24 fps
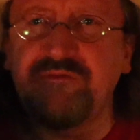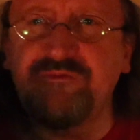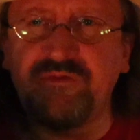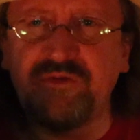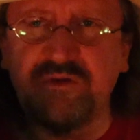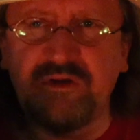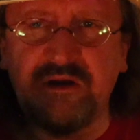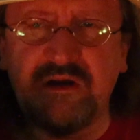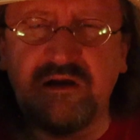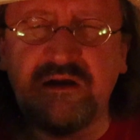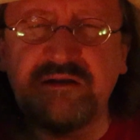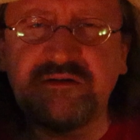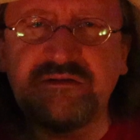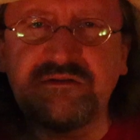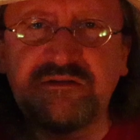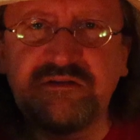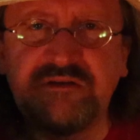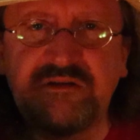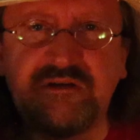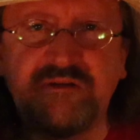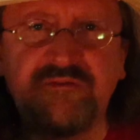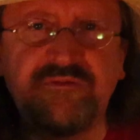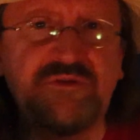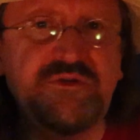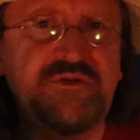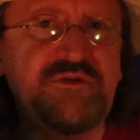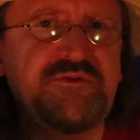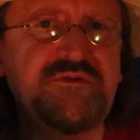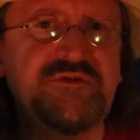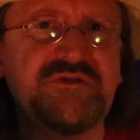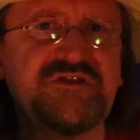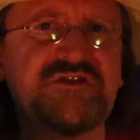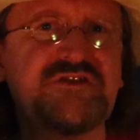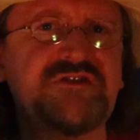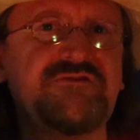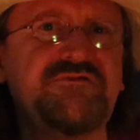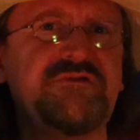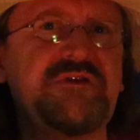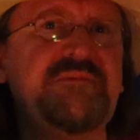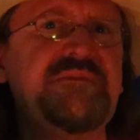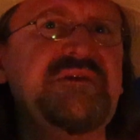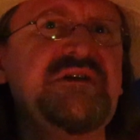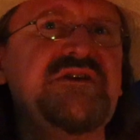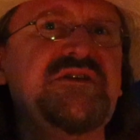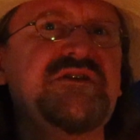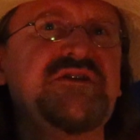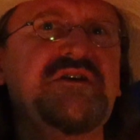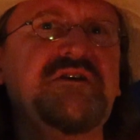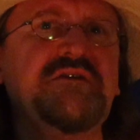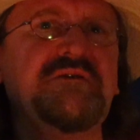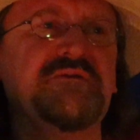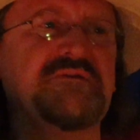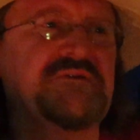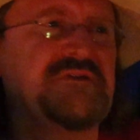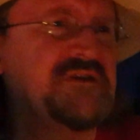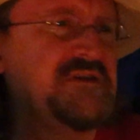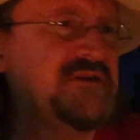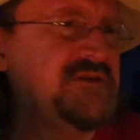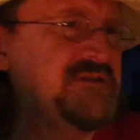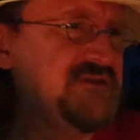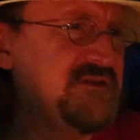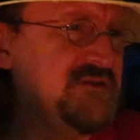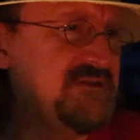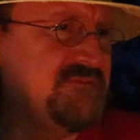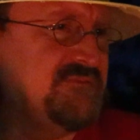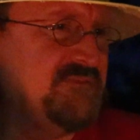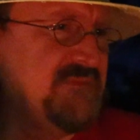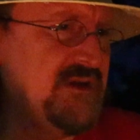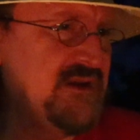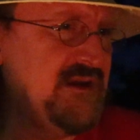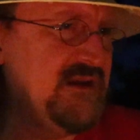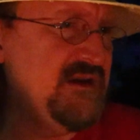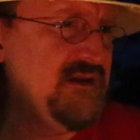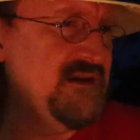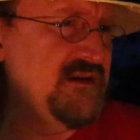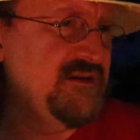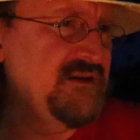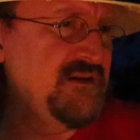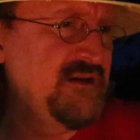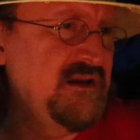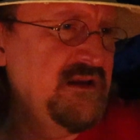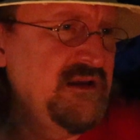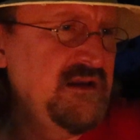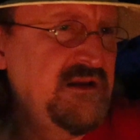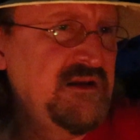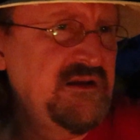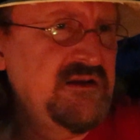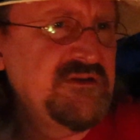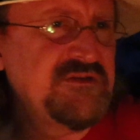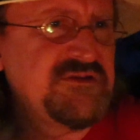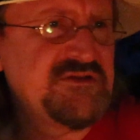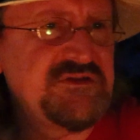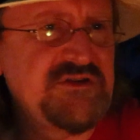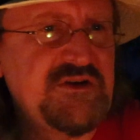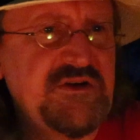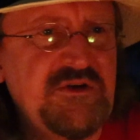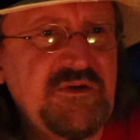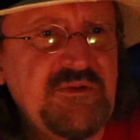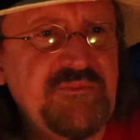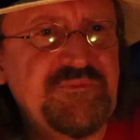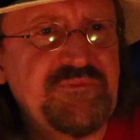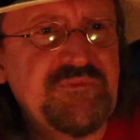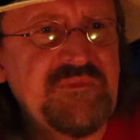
forgot to give you the Screaming Goat. And so,